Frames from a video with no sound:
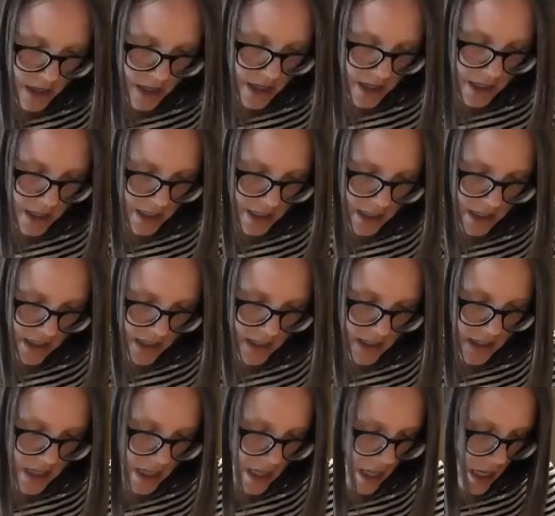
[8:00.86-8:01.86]
think
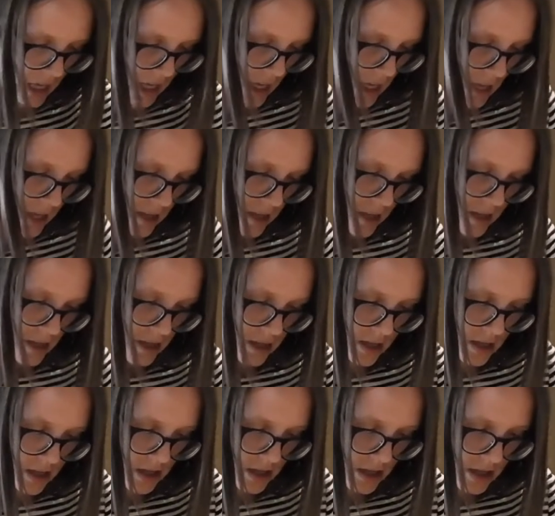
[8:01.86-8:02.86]
that's key
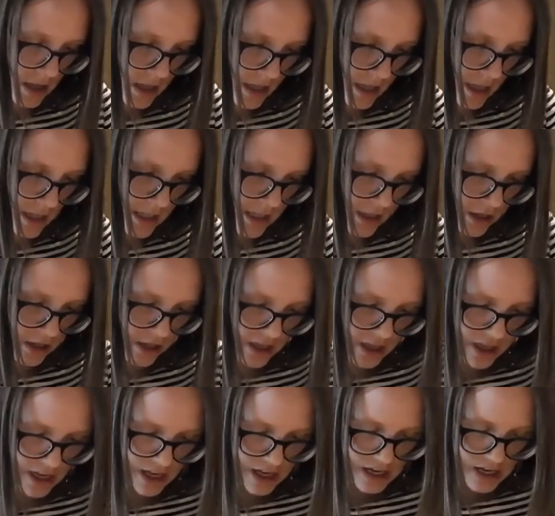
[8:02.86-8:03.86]
that these are
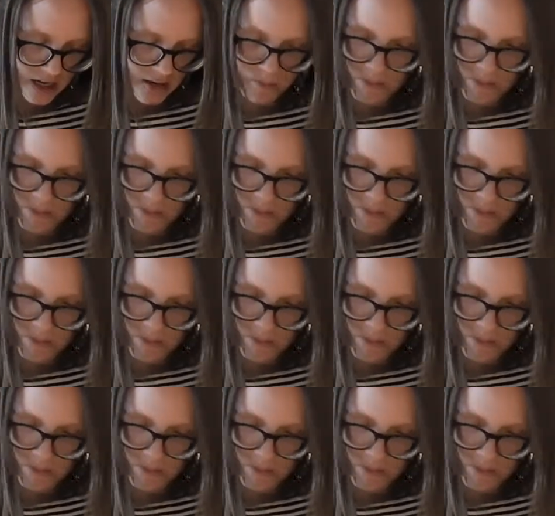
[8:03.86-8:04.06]
thin.